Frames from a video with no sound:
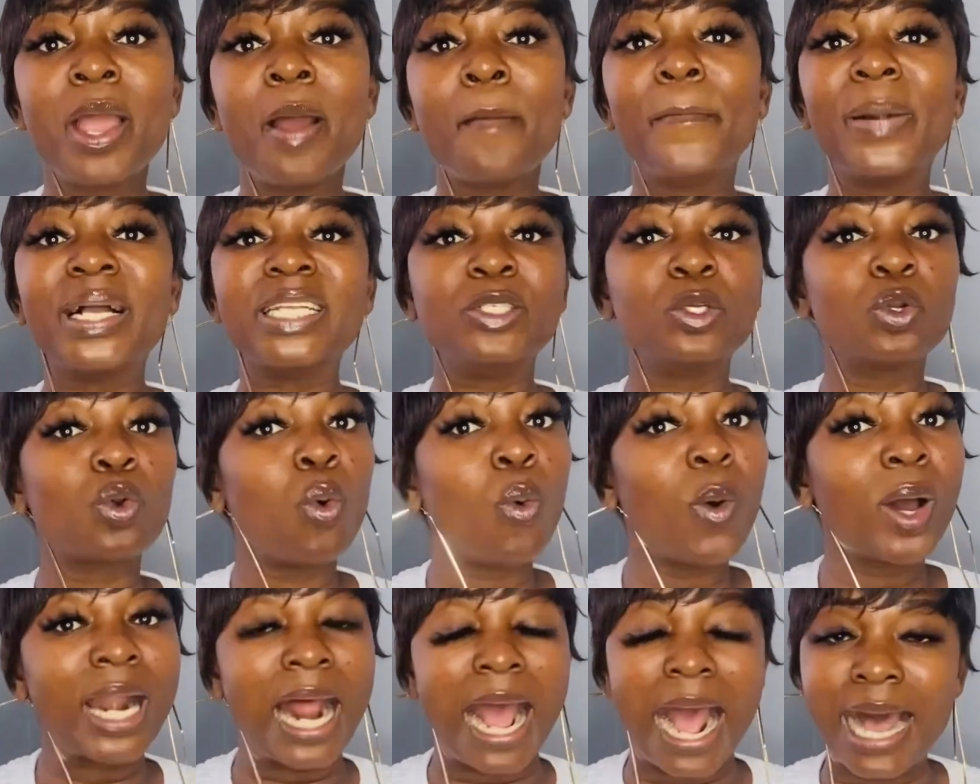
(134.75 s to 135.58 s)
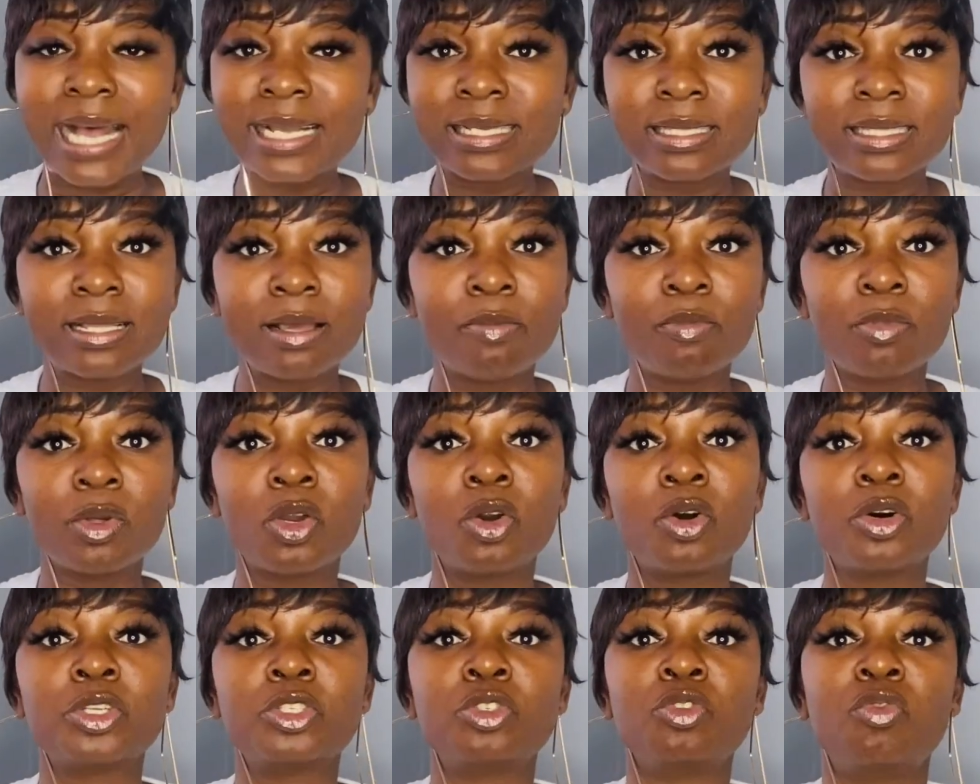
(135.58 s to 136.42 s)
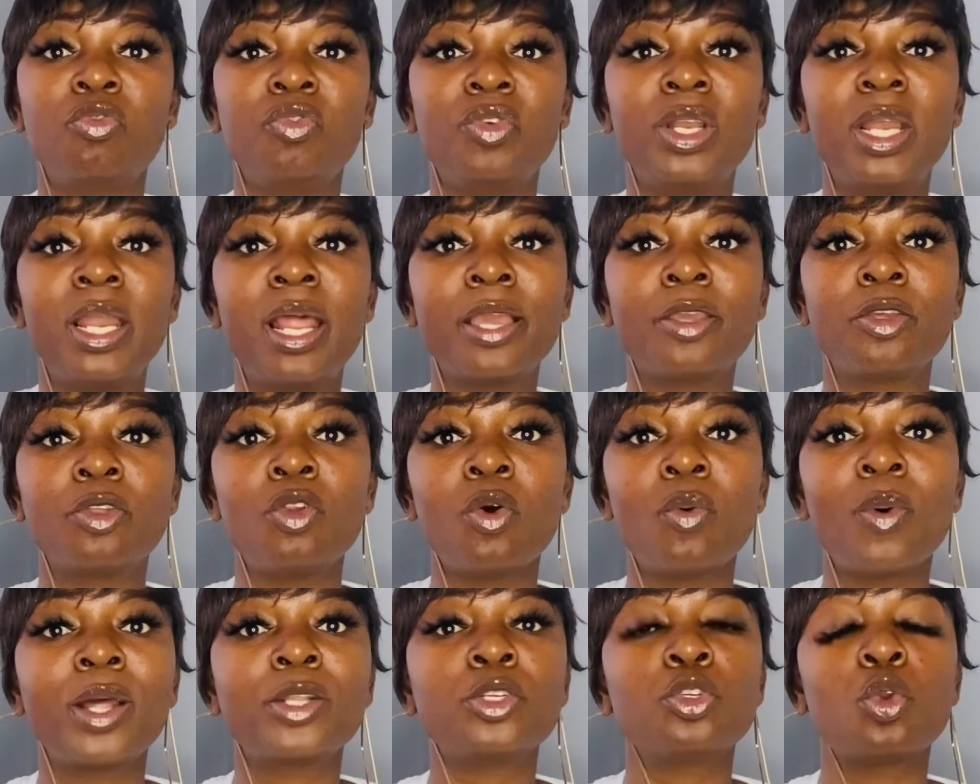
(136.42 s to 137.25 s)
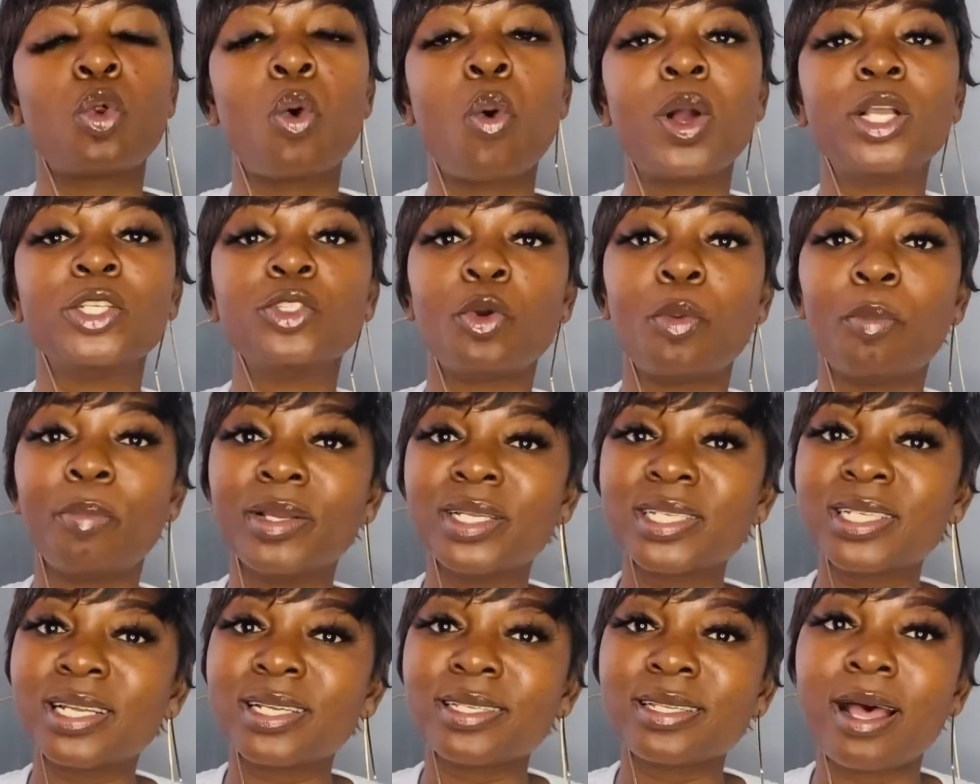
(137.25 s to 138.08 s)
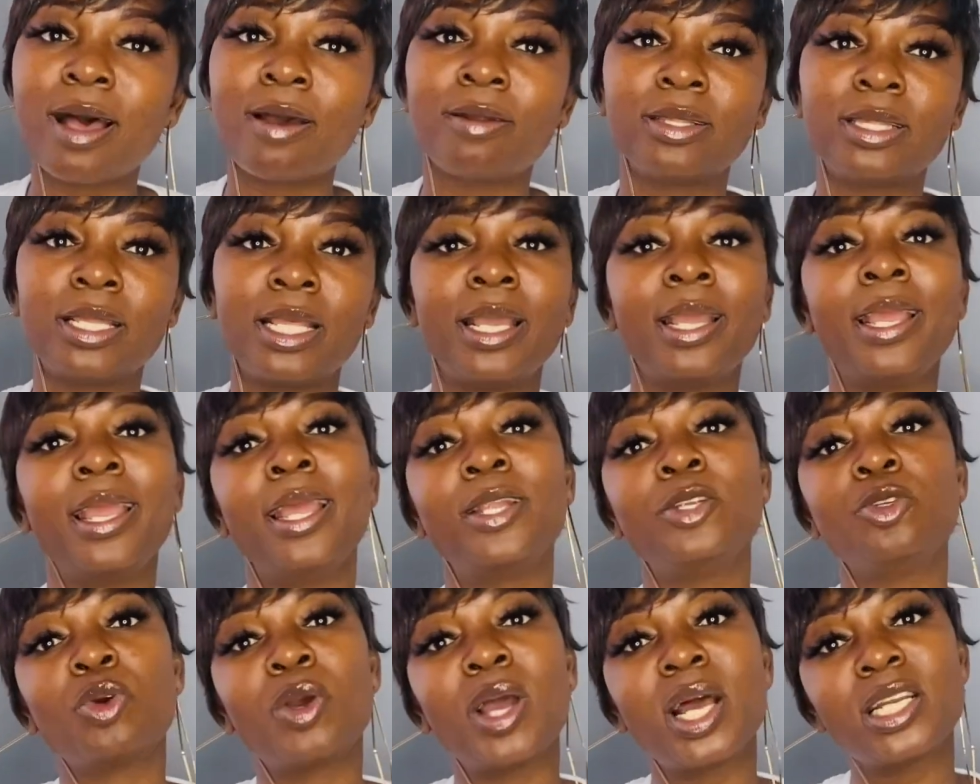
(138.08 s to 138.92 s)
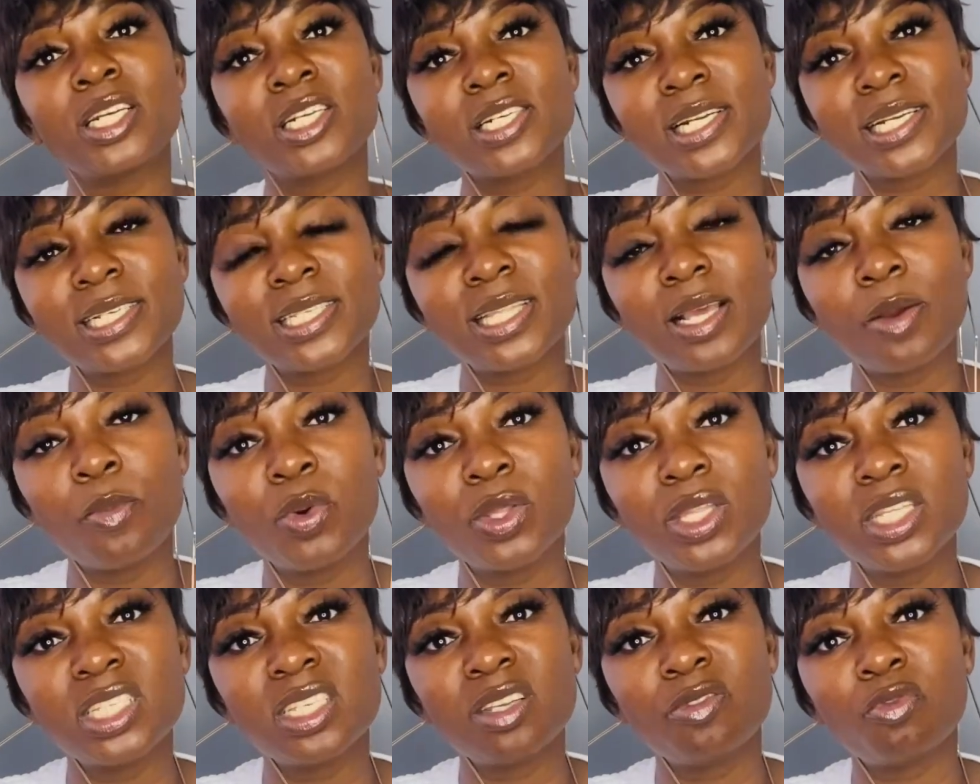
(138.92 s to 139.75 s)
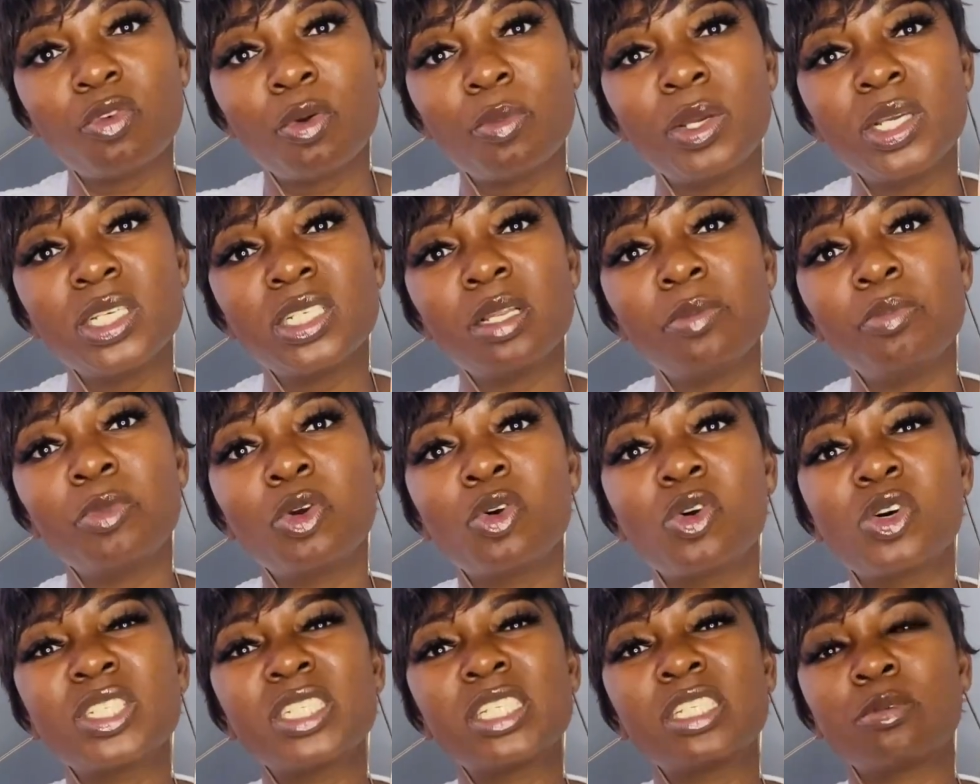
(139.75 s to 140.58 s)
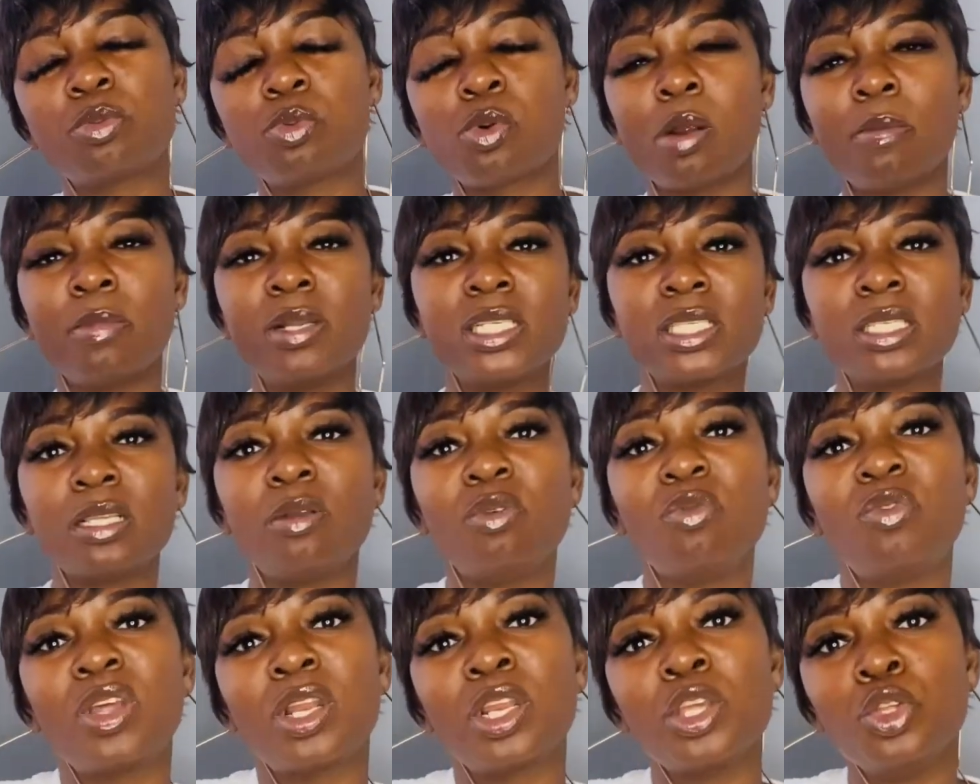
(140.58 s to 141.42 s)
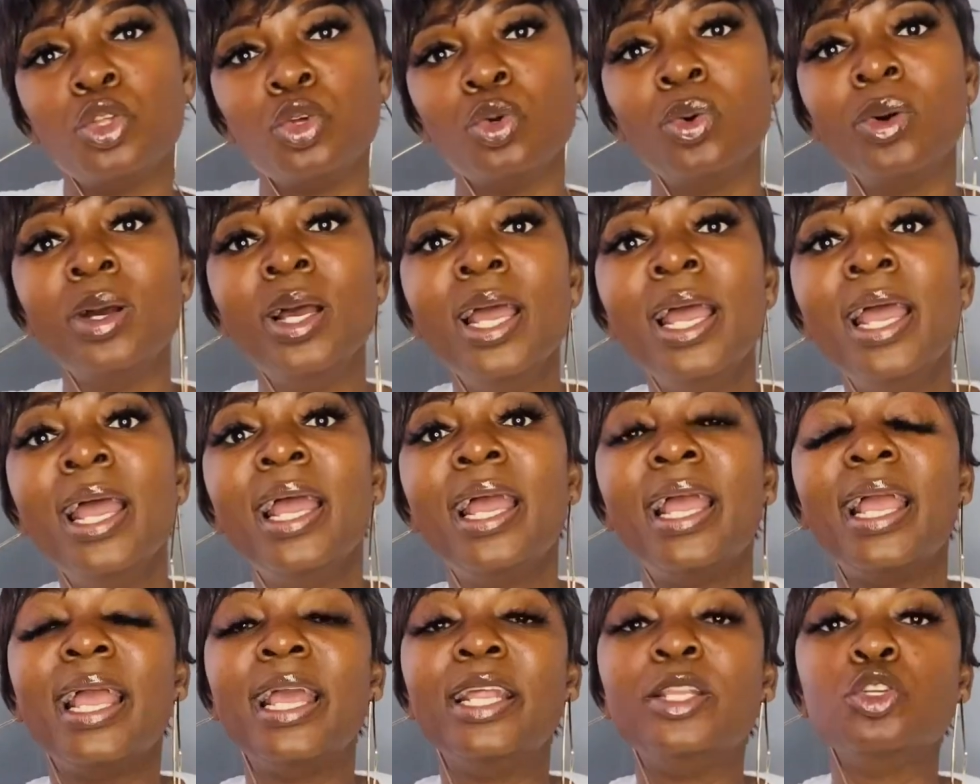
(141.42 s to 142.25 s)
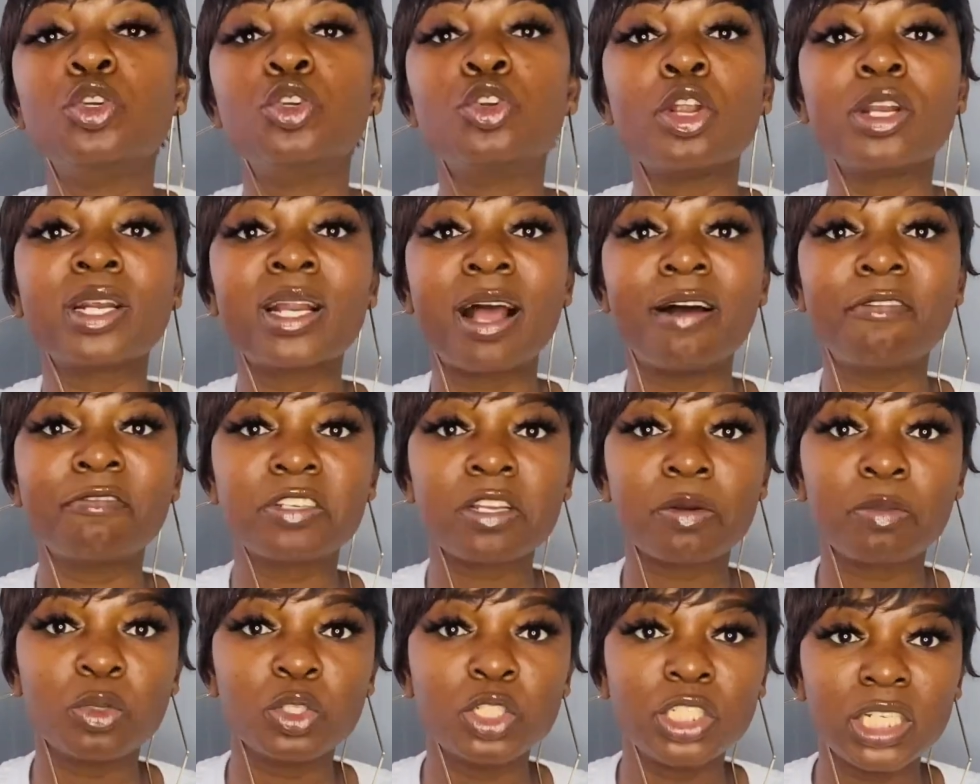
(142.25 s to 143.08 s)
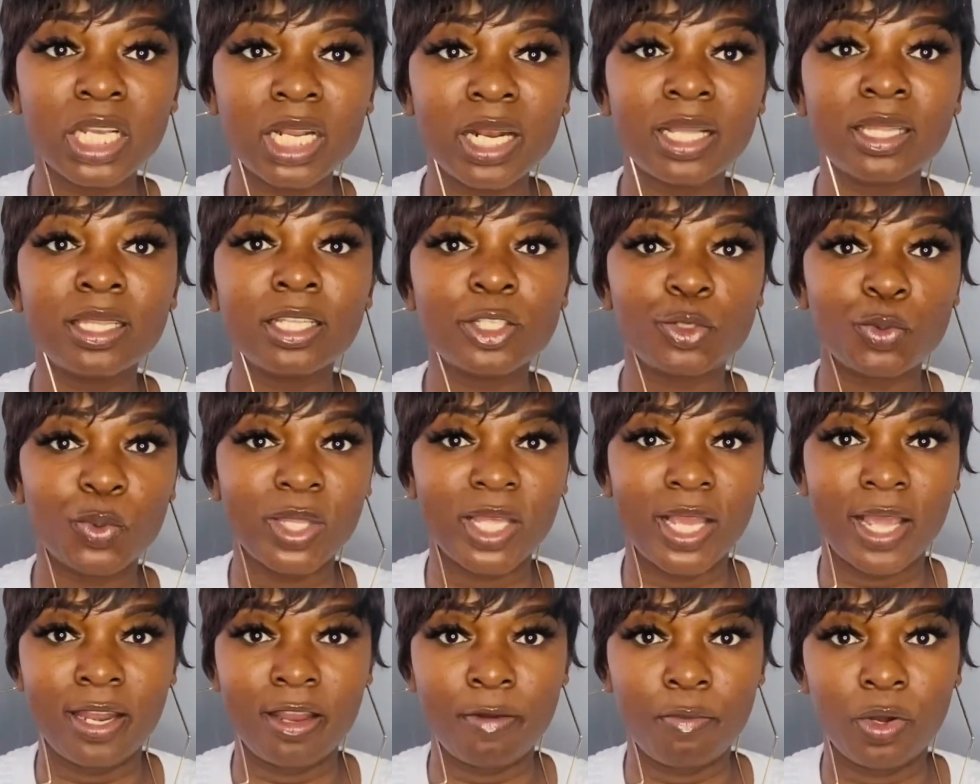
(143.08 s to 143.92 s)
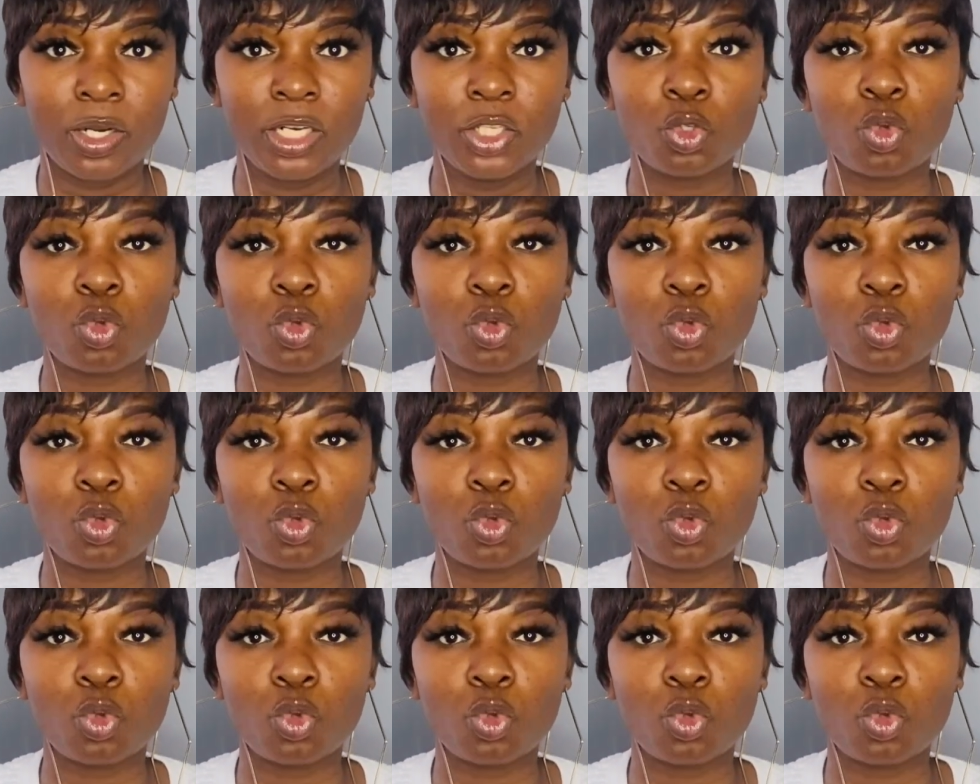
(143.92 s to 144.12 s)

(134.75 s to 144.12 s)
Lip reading: but you don't want to ask them because you feel like, you know what, you don't want your business out there and you can't trust them with this information because it's probably still very new and you're not comfortable sharing this with anybody.